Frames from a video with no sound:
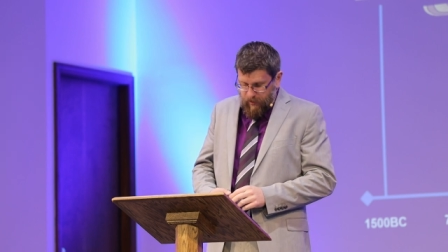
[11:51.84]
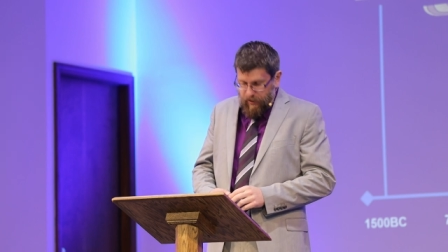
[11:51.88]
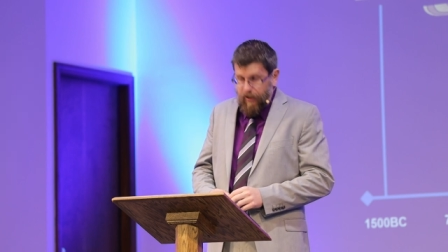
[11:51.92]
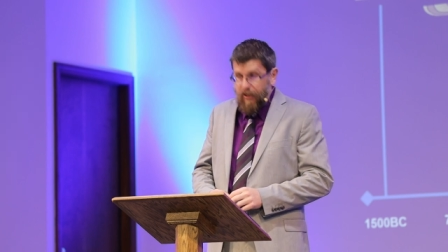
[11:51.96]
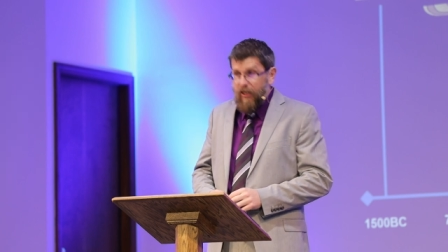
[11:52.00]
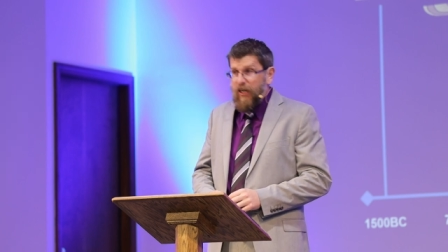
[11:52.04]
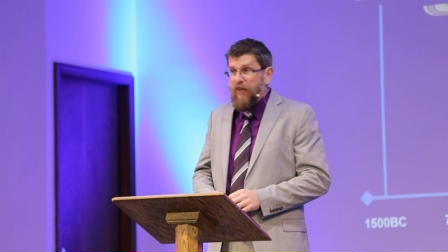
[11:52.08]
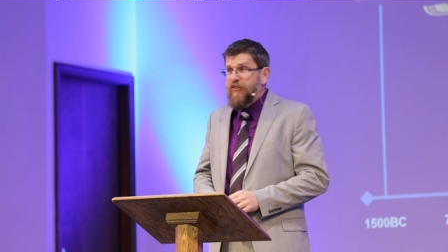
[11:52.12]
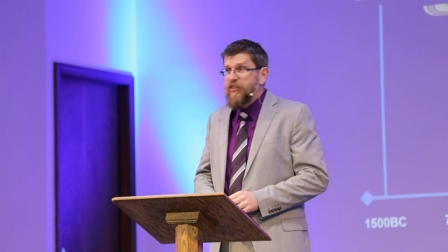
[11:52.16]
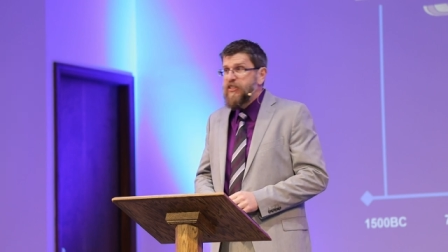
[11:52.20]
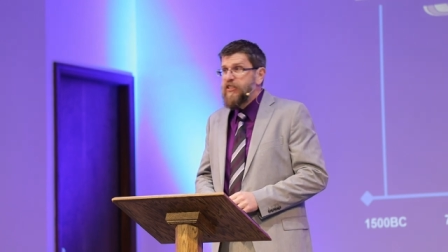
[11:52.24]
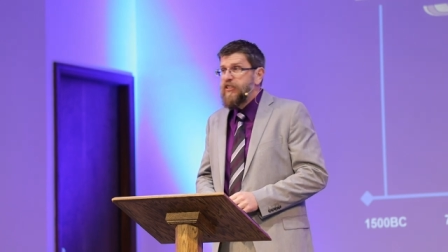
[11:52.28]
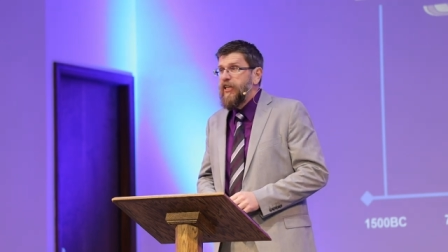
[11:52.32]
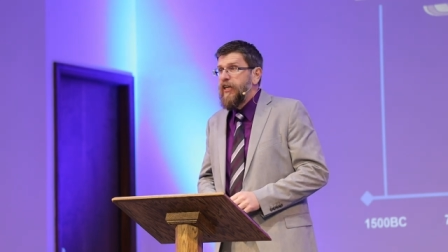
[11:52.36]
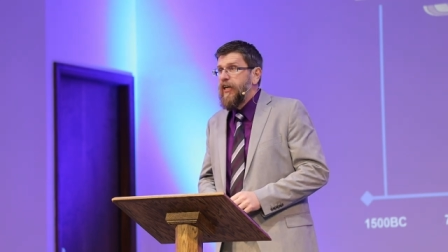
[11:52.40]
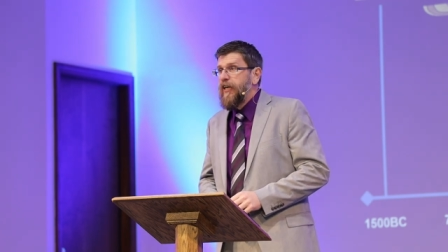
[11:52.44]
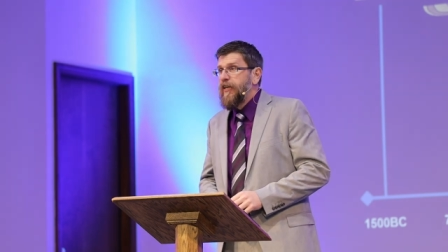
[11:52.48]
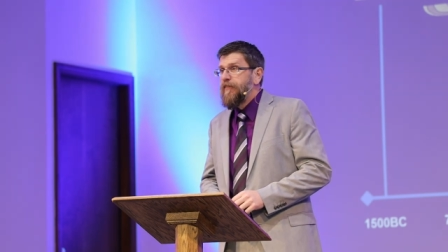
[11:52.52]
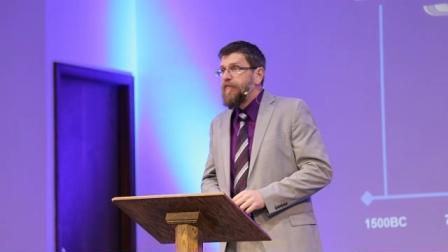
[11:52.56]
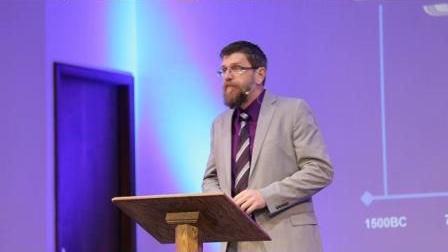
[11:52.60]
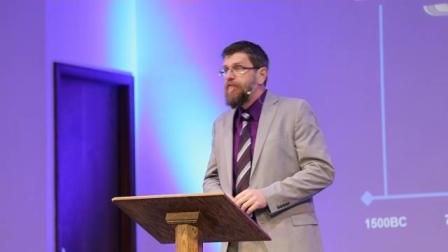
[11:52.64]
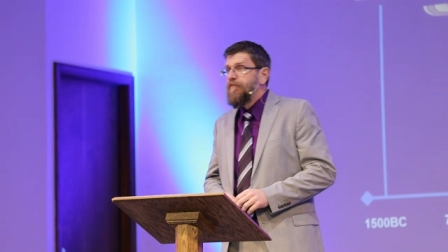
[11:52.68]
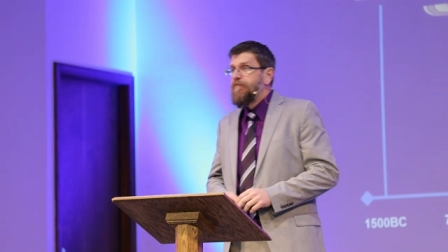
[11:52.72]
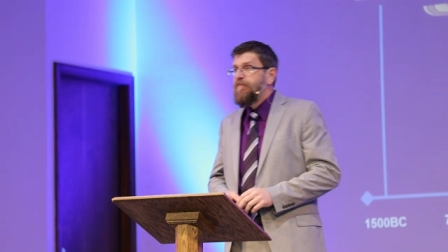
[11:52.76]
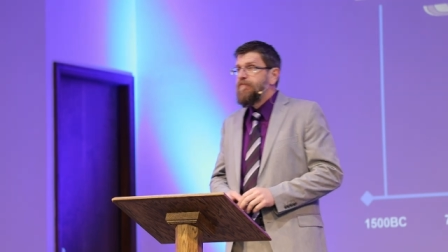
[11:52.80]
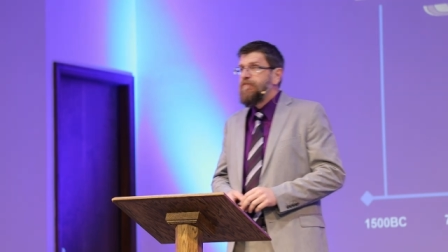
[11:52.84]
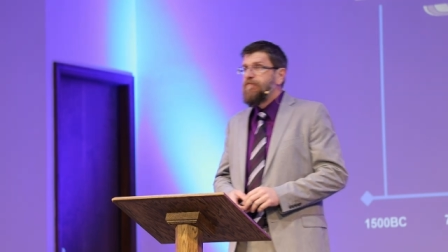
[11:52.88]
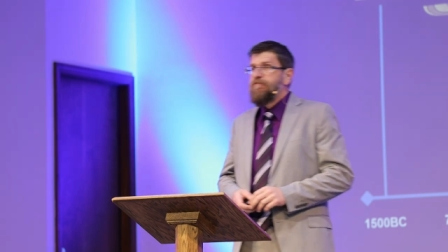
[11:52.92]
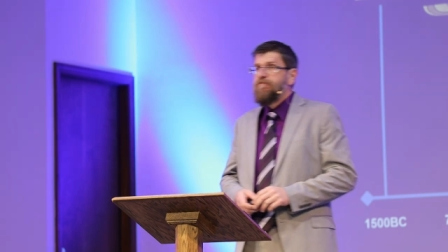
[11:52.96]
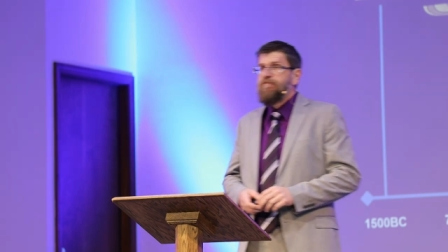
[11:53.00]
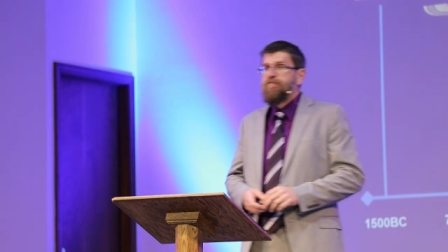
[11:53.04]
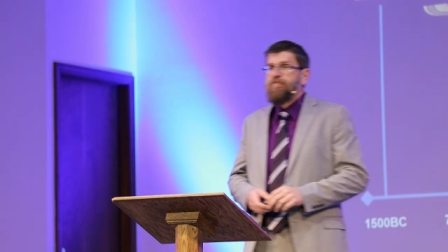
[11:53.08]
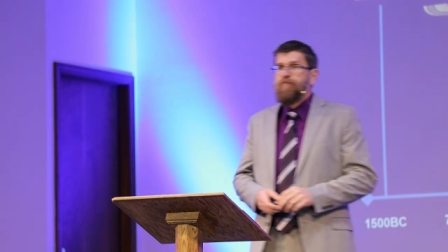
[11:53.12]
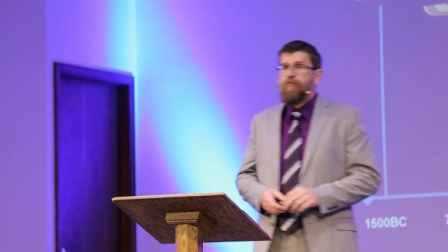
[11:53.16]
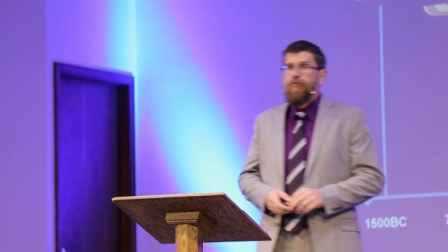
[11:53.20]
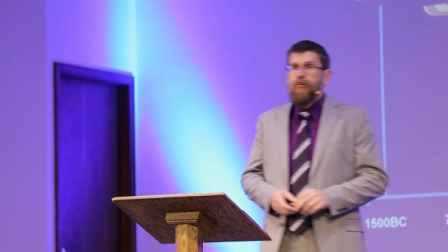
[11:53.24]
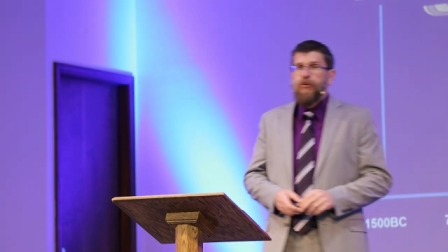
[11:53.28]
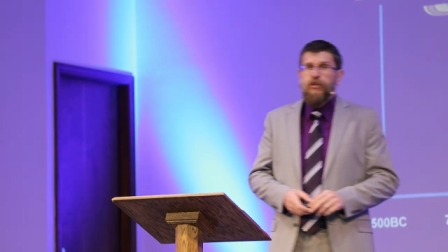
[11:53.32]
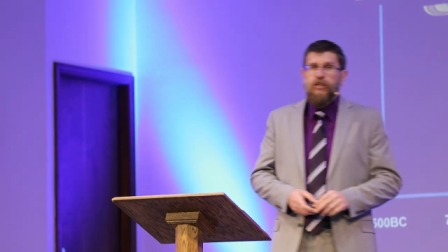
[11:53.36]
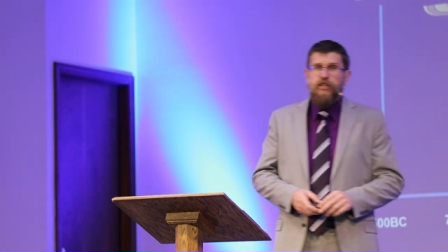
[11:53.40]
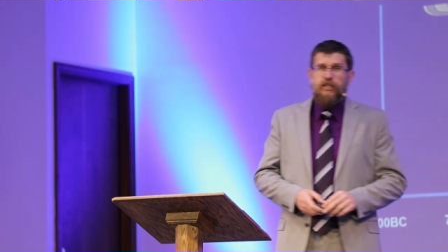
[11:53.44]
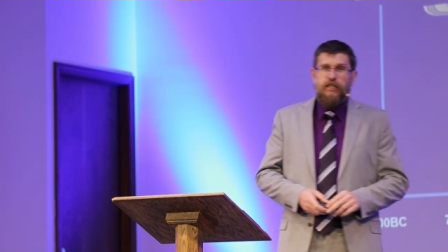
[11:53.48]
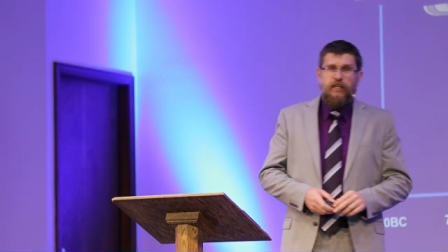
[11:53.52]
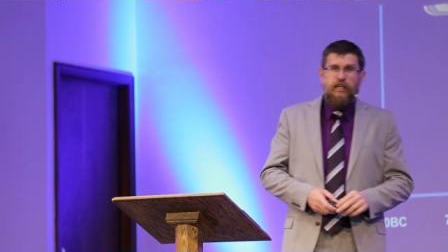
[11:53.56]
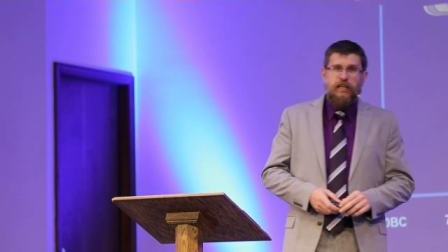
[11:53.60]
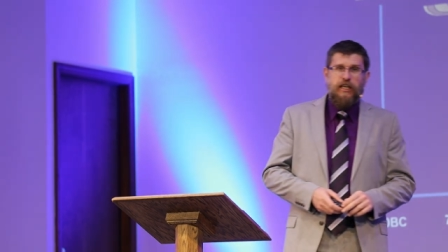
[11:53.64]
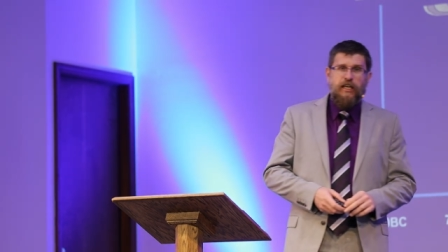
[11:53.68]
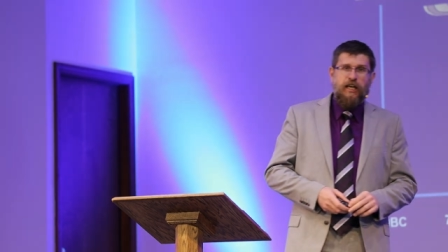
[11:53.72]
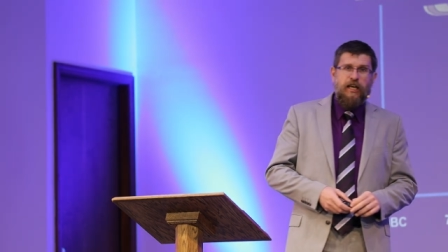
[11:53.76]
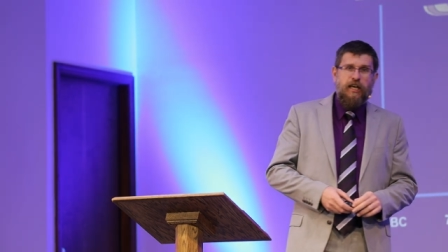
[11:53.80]
cut off his head, put it
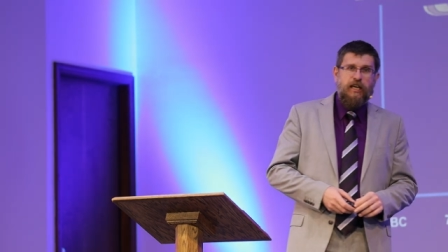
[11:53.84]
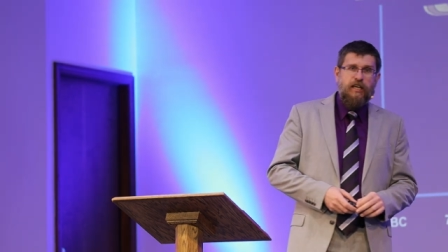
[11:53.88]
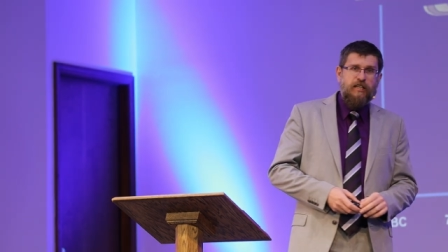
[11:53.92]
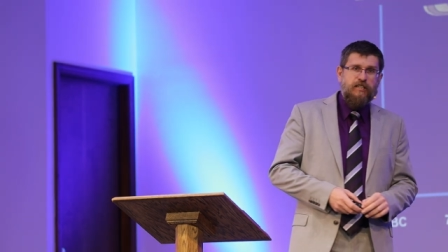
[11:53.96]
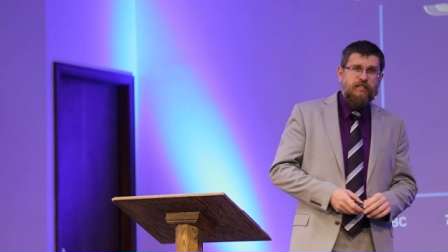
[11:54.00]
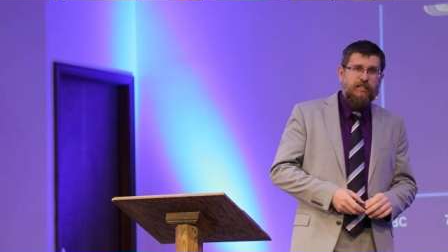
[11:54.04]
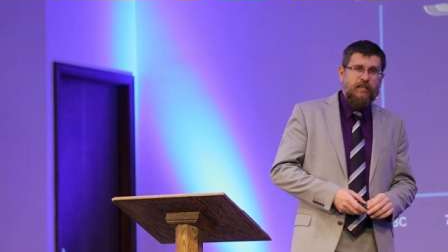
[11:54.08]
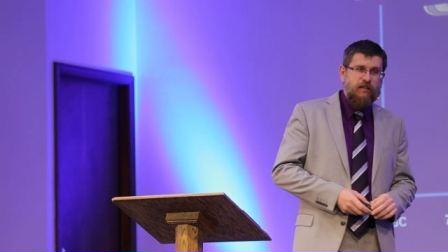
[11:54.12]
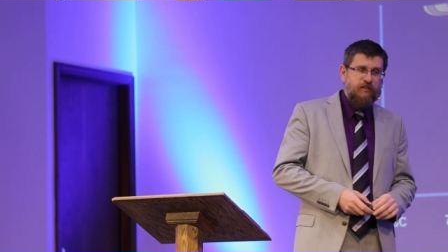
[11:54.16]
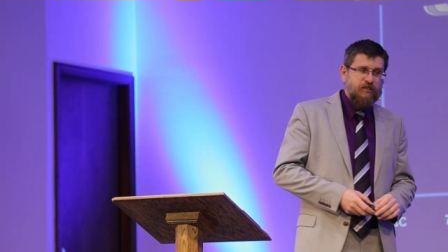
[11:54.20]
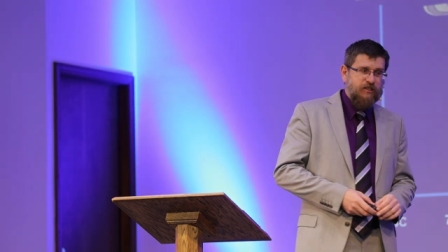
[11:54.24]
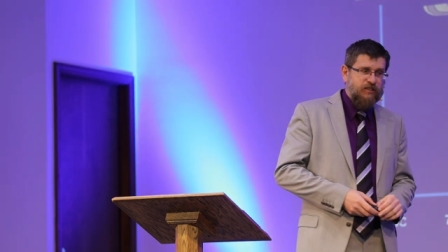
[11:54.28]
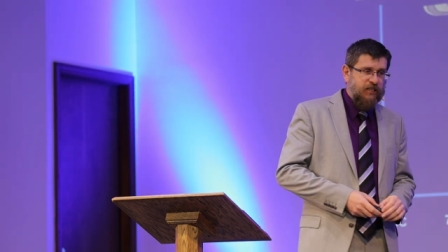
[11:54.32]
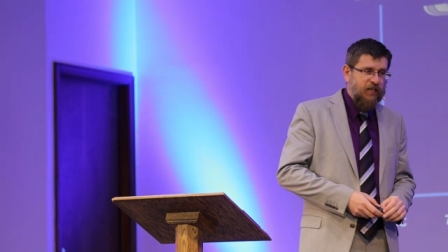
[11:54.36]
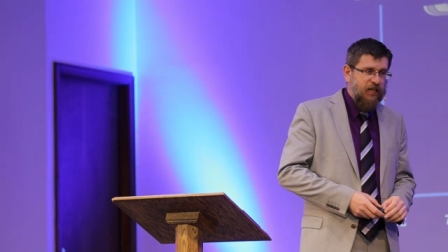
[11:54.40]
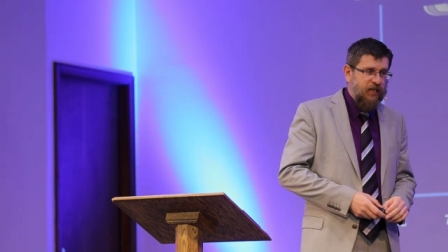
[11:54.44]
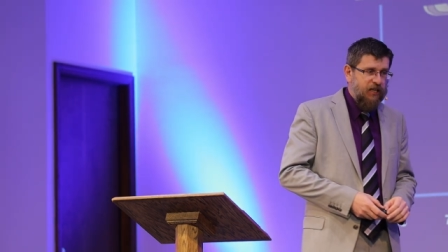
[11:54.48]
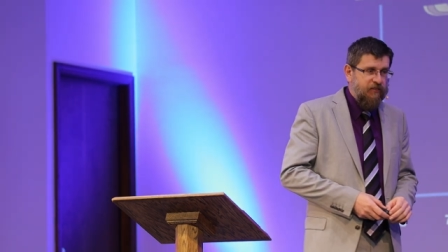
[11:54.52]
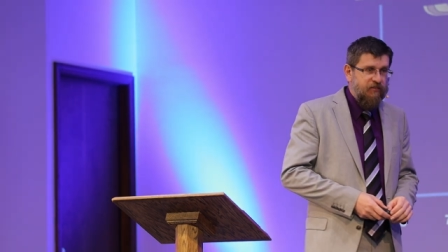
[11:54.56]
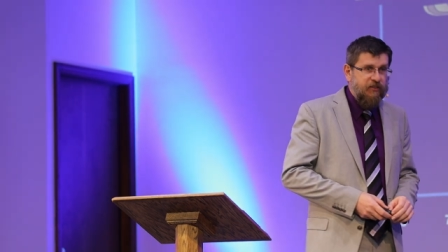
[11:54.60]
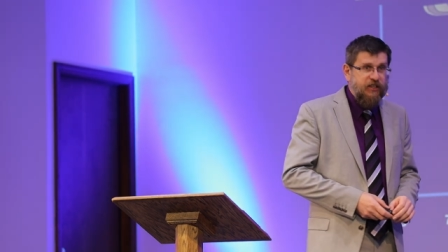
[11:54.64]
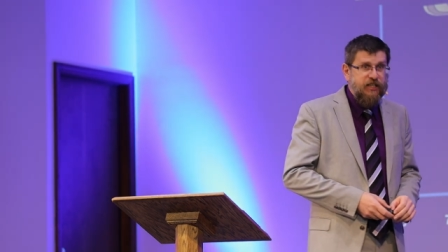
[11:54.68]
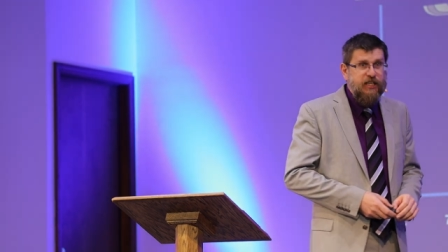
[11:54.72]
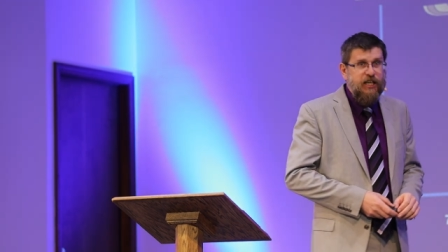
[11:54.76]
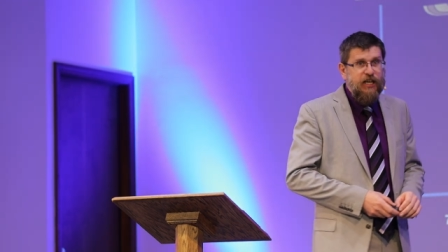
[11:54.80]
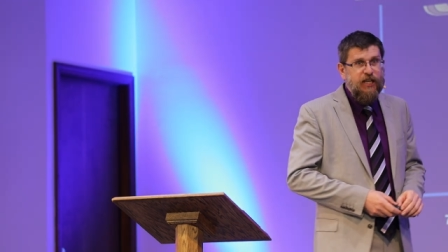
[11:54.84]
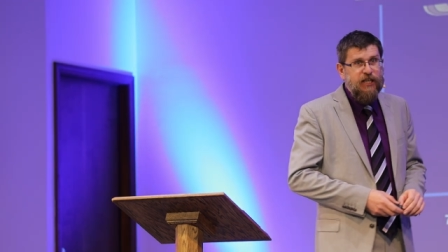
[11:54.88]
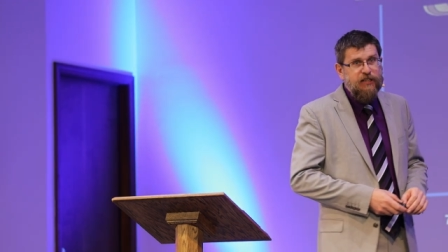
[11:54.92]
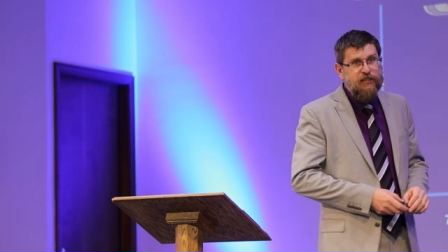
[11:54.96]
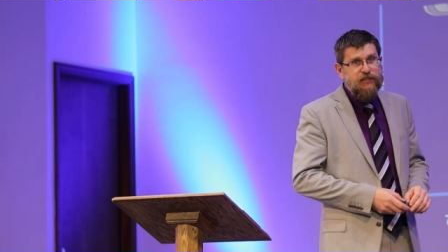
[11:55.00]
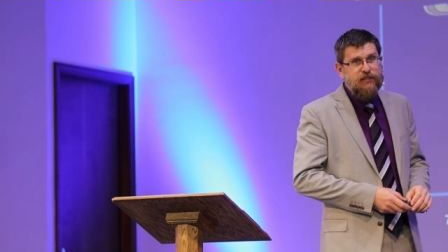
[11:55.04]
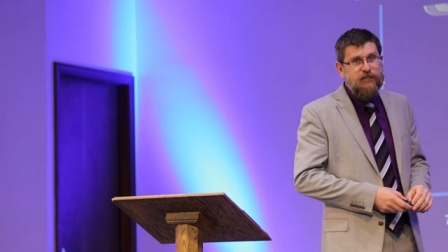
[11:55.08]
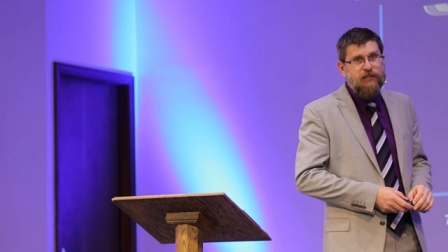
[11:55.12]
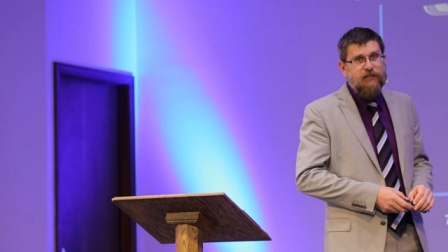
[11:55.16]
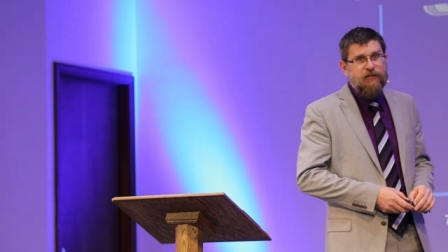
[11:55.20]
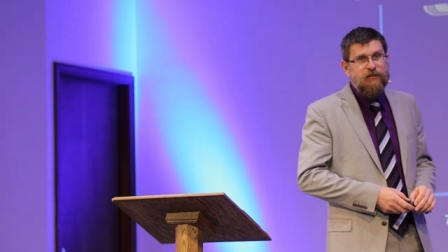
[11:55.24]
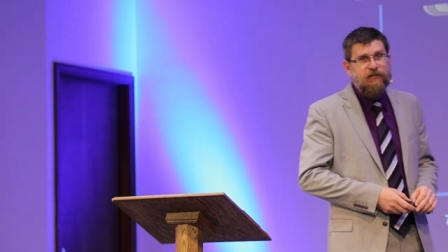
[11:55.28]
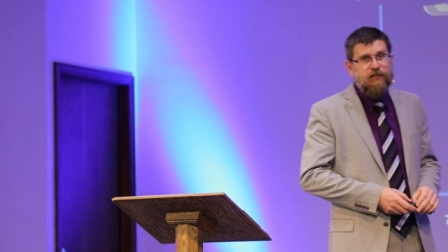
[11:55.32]
in a cage outside of the gate.